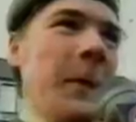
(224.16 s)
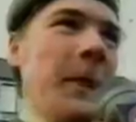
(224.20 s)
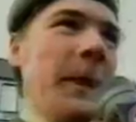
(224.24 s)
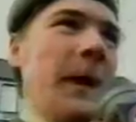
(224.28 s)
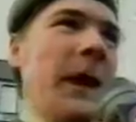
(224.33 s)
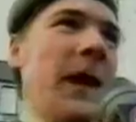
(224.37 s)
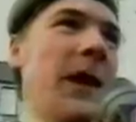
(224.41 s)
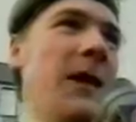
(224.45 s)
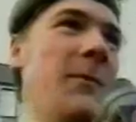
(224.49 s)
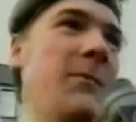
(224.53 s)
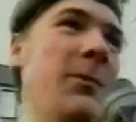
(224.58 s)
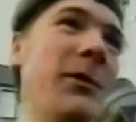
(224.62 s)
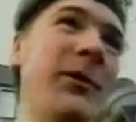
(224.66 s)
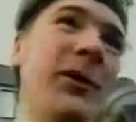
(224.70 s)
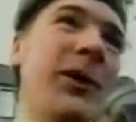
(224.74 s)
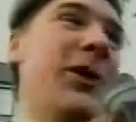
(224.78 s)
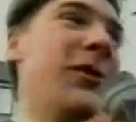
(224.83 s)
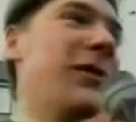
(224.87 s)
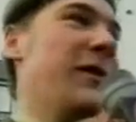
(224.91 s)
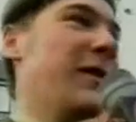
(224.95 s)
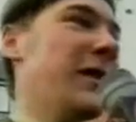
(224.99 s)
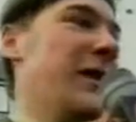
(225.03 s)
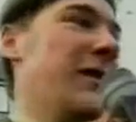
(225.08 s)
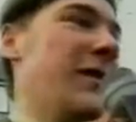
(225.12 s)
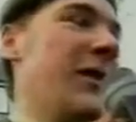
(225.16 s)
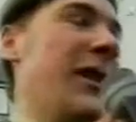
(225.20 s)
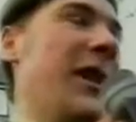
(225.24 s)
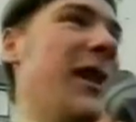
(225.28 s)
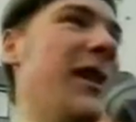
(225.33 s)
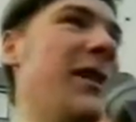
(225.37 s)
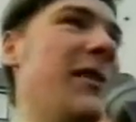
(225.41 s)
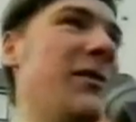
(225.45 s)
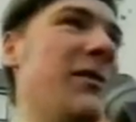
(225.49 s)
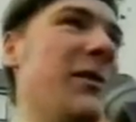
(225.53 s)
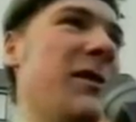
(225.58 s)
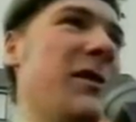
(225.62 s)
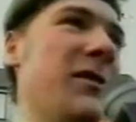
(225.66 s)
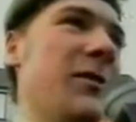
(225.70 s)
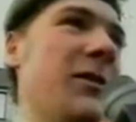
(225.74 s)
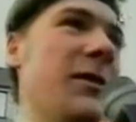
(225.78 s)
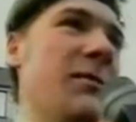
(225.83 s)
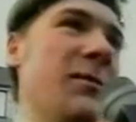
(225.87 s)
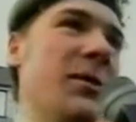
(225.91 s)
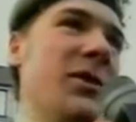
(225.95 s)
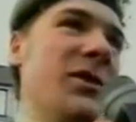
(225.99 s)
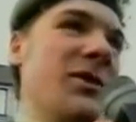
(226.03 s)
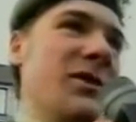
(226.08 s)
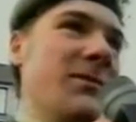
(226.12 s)
I'd prefer Steve Collins was
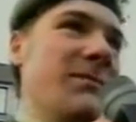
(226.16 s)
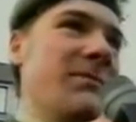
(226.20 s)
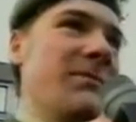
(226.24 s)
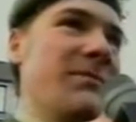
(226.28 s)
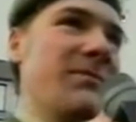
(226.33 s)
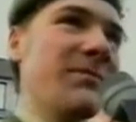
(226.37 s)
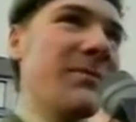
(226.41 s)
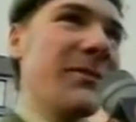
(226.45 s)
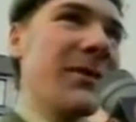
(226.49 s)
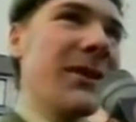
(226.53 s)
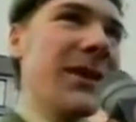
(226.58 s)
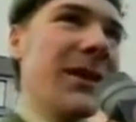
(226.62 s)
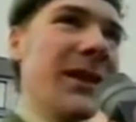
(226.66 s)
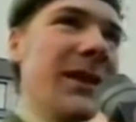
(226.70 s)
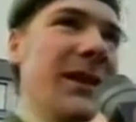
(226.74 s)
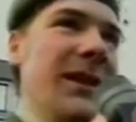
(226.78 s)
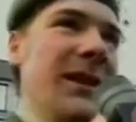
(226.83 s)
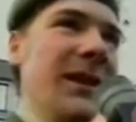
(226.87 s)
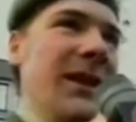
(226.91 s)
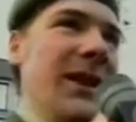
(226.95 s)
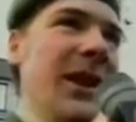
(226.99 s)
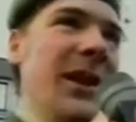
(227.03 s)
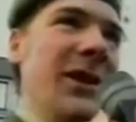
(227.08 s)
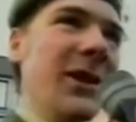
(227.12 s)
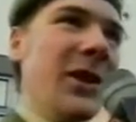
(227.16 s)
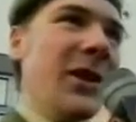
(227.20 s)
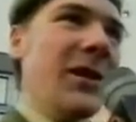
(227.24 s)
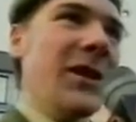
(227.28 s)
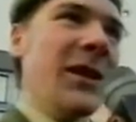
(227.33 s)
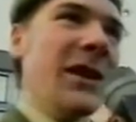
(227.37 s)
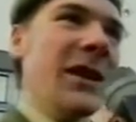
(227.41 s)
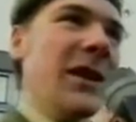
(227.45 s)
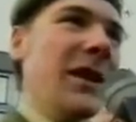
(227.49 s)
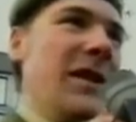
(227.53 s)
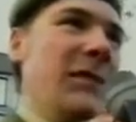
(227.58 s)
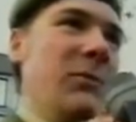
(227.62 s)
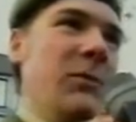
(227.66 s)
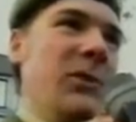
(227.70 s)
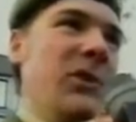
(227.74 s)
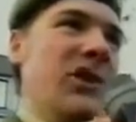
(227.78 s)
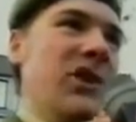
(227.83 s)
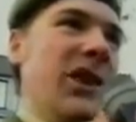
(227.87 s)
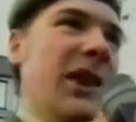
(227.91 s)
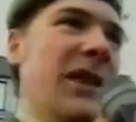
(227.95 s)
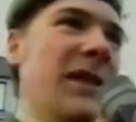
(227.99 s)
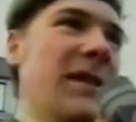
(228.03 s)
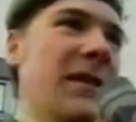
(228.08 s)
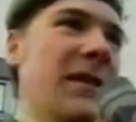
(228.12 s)
to win, but I don't think he has much